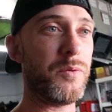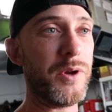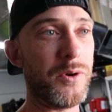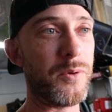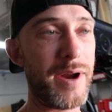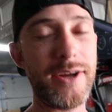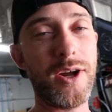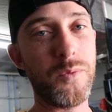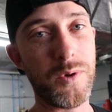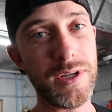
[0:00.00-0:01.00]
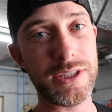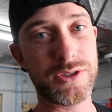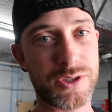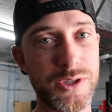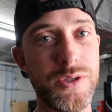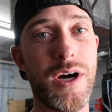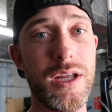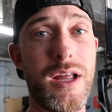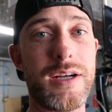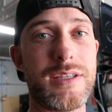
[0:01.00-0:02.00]
we were waiting on Woolwich to
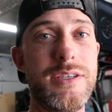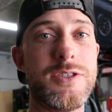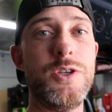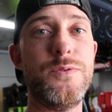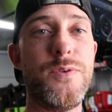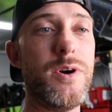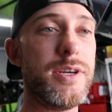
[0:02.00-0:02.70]
unlock the ECU for